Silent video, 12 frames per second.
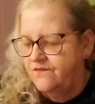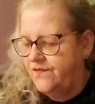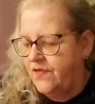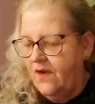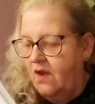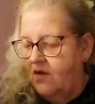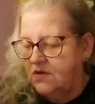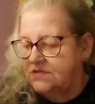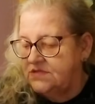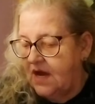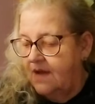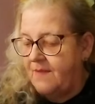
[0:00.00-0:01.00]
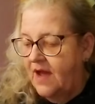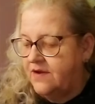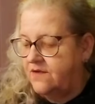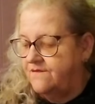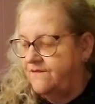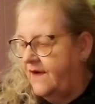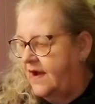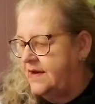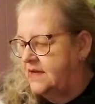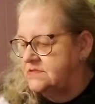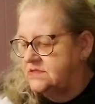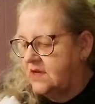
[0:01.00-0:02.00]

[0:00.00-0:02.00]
For the longest time, I couldn't find it.